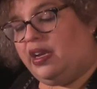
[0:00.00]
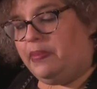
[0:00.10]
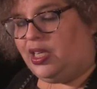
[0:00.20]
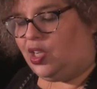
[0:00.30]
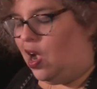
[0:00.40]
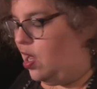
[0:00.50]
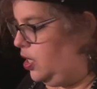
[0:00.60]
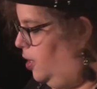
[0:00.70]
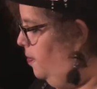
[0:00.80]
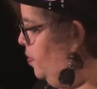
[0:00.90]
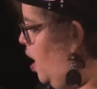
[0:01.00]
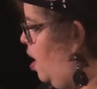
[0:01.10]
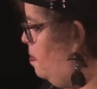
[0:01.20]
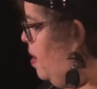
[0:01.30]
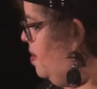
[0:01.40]
a bit taller.
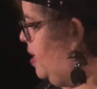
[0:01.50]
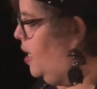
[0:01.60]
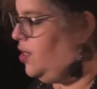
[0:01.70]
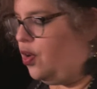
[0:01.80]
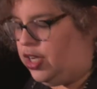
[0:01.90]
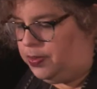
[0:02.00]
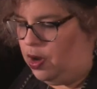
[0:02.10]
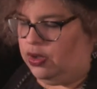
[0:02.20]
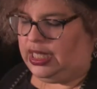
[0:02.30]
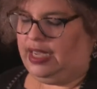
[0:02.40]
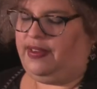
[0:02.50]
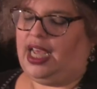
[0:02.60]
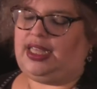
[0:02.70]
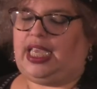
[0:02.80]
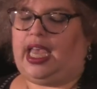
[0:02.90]
But being so exposed even
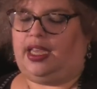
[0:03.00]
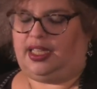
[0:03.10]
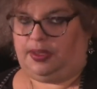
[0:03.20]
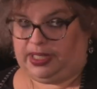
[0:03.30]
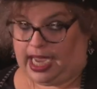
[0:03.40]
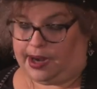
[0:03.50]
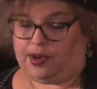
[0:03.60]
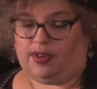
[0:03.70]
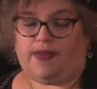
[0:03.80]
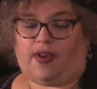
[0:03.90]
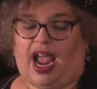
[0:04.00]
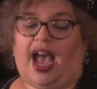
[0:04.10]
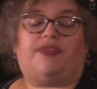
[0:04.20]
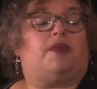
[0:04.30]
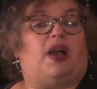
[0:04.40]
at the end of the Piscataqua River
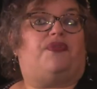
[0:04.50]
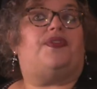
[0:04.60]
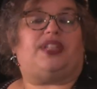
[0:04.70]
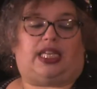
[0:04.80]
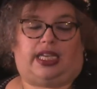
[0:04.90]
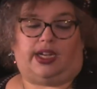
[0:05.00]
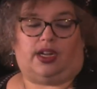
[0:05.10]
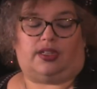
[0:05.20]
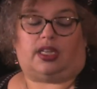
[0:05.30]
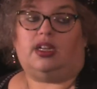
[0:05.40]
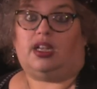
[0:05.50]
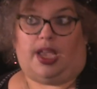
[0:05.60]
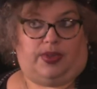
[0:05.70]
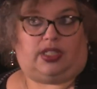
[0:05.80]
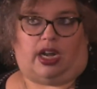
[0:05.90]
after about 50 years,
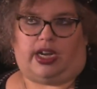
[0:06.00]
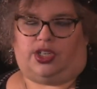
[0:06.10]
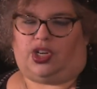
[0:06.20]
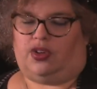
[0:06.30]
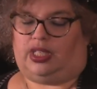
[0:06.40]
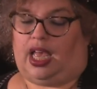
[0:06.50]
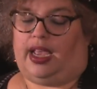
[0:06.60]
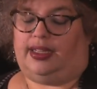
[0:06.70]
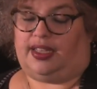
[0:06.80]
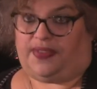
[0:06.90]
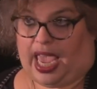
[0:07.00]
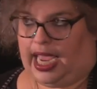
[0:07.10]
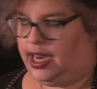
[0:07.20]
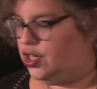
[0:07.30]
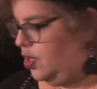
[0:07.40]
it was starting to show signs of
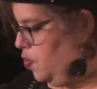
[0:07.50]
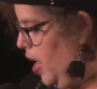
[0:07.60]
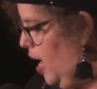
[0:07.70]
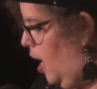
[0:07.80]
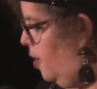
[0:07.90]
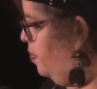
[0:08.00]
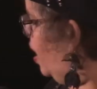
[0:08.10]
age and wear.